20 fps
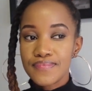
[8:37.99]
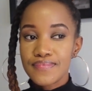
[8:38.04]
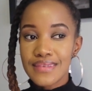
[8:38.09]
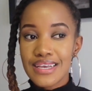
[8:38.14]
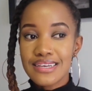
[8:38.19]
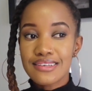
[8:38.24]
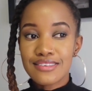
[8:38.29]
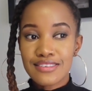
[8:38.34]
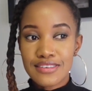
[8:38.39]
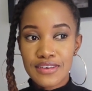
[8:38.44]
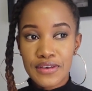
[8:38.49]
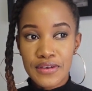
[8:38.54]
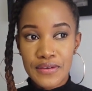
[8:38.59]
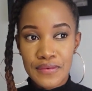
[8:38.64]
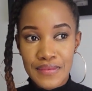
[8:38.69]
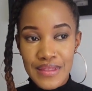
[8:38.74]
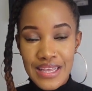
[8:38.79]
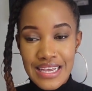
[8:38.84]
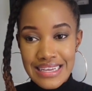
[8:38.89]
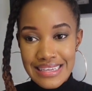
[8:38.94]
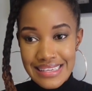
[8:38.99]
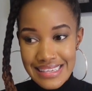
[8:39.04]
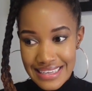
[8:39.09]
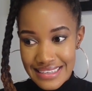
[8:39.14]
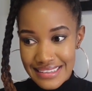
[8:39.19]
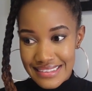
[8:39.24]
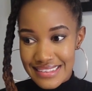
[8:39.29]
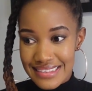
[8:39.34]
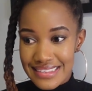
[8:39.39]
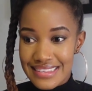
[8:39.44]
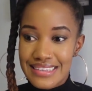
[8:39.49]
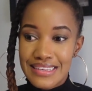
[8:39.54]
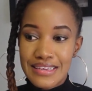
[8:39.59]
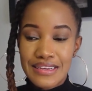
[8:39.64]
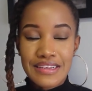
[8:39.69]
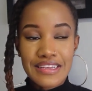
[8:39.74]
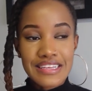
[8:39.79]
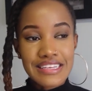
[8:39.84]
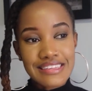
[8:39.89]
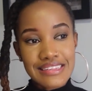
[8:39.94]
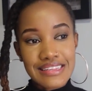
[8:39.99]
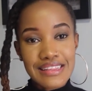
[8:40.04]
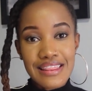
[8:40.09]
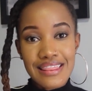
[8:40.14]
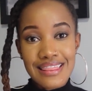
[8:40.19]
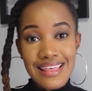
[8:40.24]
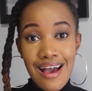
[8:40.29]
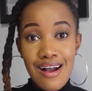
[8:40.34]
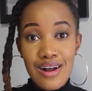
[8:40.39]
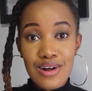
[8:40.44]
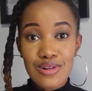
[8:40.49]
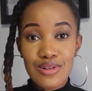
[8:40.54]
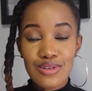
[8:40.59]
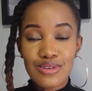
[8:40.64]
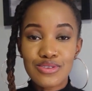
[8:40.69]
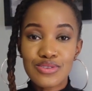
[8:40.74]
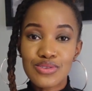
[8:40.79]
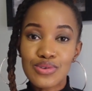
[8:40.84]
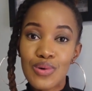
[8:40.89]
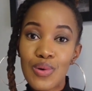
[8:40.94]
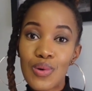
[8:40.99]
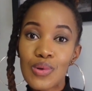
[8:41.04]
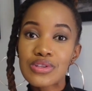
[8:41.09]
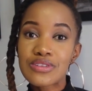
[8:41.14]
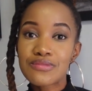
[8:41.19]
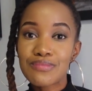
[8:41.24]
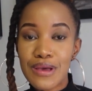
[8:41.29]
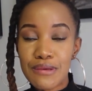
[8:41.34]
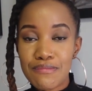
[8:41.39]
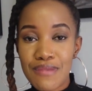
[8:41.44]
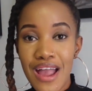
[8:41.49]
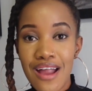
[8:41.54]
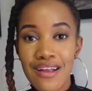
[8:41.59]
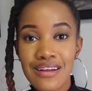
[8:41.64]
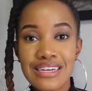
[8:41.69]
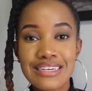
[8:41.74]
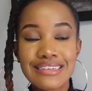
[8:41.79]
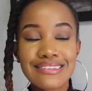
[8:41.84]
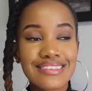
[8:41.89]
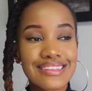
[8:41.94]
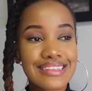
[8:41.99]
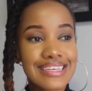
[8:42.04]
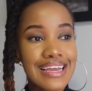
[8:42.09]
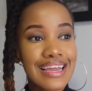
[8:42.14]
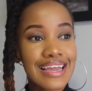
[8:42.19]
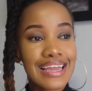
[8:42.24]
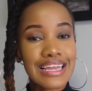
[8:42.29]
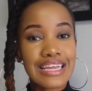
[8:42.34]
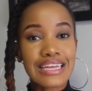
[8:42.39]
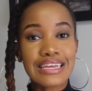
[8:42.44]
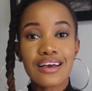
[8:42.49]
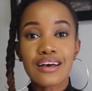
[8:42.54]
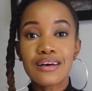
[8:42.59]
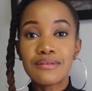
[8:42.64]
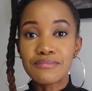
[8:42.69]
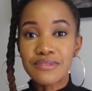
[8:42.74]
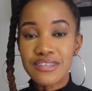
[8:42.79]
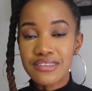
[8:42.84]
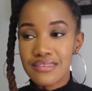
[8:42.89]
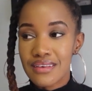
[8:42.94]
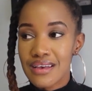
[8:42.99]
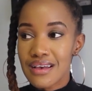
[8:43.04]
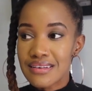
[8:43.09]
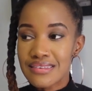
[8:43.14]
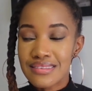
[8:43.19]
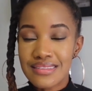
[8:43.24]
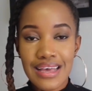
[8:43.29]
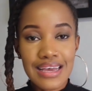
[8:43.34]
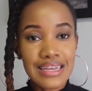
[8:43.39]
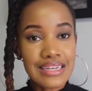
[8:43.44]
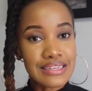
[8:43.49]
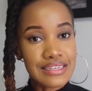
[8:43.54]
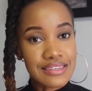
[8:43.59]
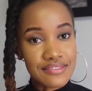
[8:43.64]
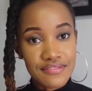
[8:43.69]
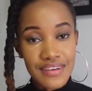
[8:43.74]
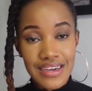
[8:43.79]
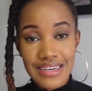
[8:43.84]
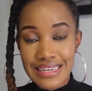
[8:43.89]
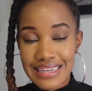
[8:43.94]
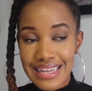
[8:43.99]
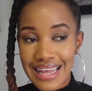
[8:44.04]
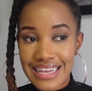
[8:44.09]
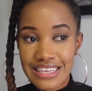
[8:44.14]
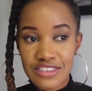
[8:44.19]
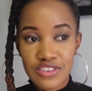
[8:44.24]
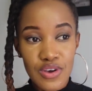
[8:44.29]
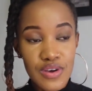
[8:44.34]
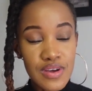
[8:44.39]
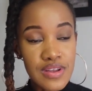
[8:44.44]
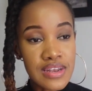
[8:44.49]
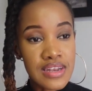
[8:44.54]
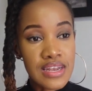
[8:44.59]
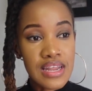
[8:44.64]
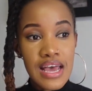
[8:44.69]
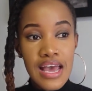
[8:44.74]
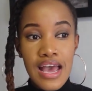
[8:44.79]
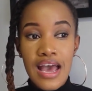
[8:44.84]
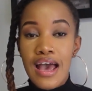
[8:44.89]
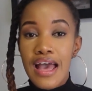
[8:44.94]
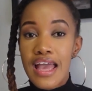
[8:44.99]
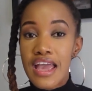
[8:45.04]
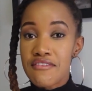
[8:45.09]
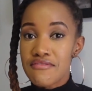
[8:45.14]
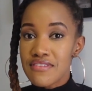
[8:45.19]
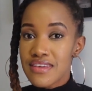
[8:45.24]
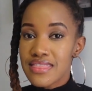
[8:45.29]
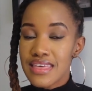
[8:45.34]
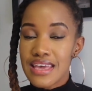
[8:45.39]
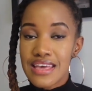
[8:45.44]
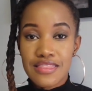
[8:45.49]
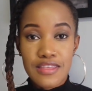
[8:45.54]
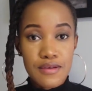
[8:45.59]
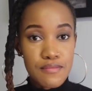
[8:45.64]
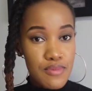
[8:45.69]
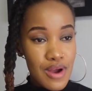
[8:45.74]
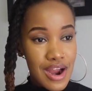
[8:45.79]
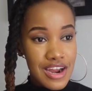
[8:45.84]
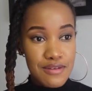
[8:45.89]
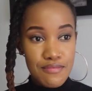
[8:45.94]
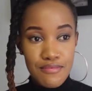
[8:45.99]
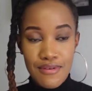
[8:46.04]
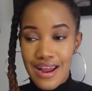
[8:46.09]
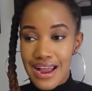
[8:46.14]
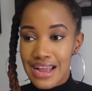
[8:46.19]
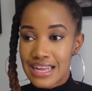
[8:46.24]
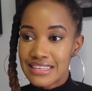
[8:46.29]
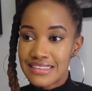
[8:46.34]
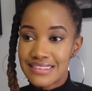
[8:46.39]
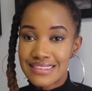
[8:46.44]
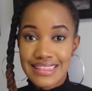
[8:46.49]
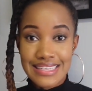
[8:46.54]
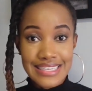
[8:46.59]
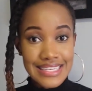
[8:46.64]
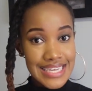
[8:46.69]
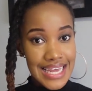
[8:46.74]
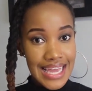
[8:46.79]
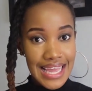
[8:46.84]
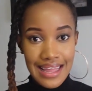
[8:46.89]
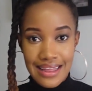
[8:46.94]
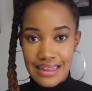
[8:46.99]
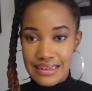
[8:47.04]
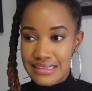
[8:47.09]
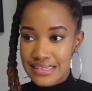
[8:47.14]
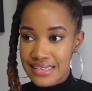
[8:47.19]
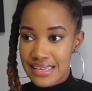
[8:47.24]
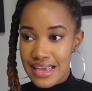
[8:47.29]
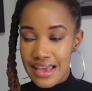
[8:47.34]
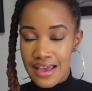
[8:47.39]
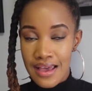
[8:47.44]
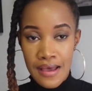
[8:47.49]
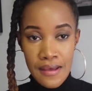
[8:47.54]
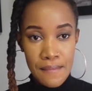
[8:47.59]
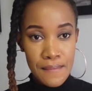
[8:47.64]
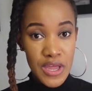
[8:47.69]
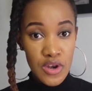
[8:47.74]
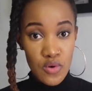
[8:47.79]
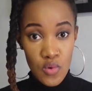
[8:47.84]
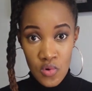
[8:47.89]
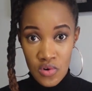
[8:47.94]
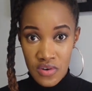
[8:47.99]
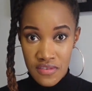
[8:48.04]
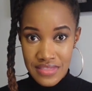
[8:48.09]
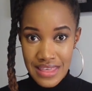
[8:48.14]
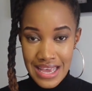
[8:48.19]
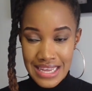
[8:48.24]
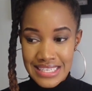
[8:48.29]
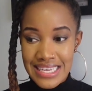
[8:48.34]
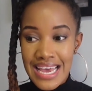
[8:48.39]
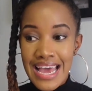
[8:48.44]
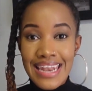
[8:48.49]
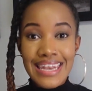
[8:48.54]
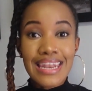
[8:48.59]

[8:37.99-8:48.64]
So yes, the uncles called my parents, they discussed and finalized on everything, the bride price, the date, and all of that.